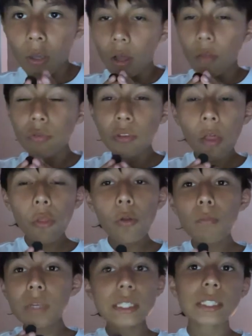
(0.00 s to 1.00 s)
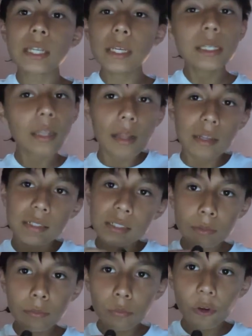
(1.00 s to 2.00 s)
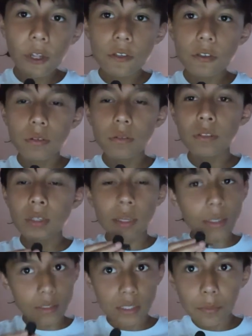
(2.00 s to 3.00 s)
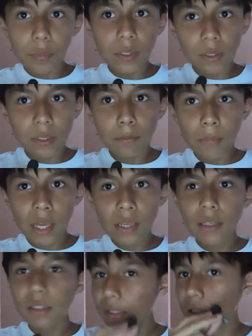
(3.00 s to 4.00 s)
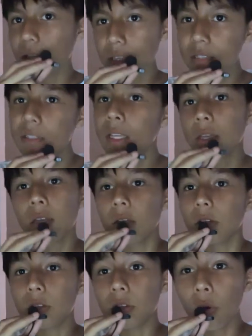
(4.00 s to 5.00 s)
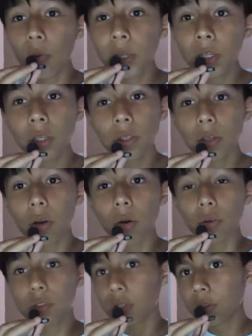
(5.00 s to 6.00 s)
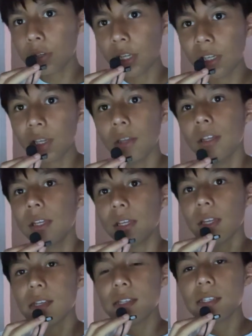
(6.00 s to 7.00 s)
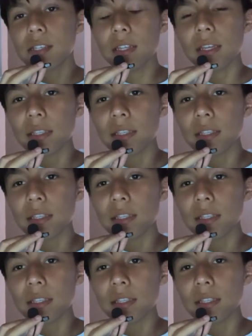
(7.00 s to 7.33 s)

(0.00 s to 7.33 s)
Another mistake that sim racers typically make is going or turning into the